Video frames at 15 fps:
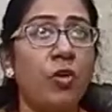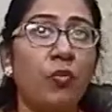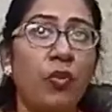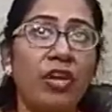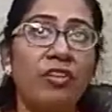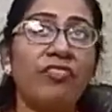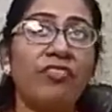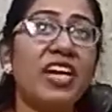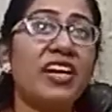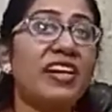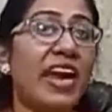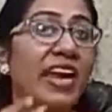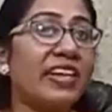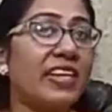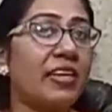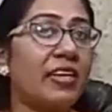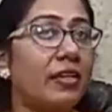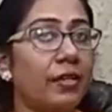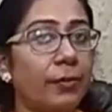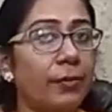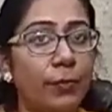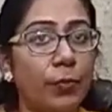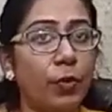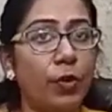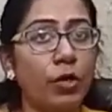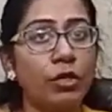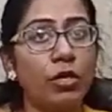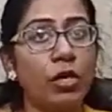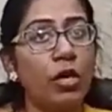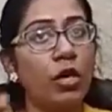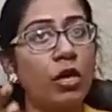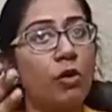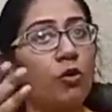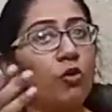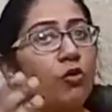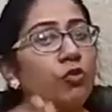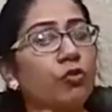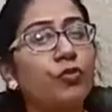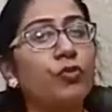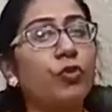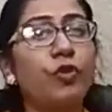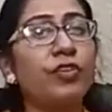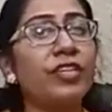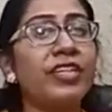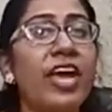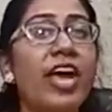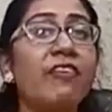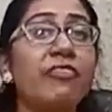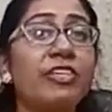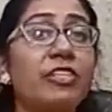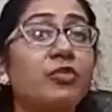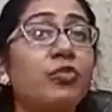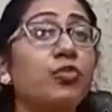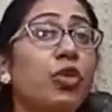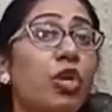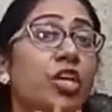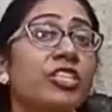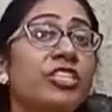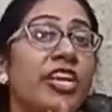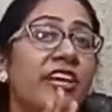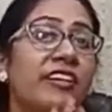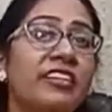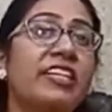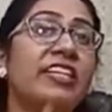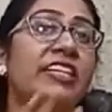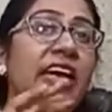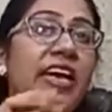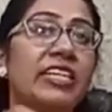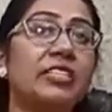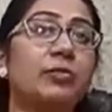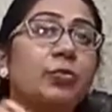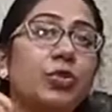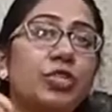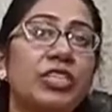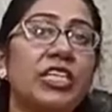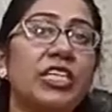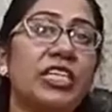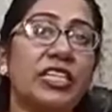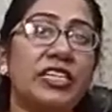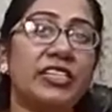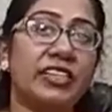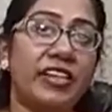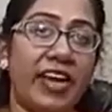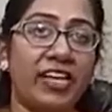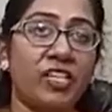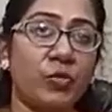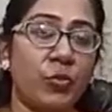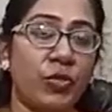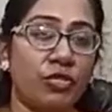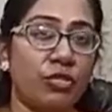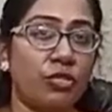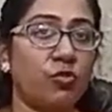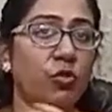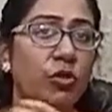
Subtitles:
When we are writing a report, over there we do not generally put in indirect speeches.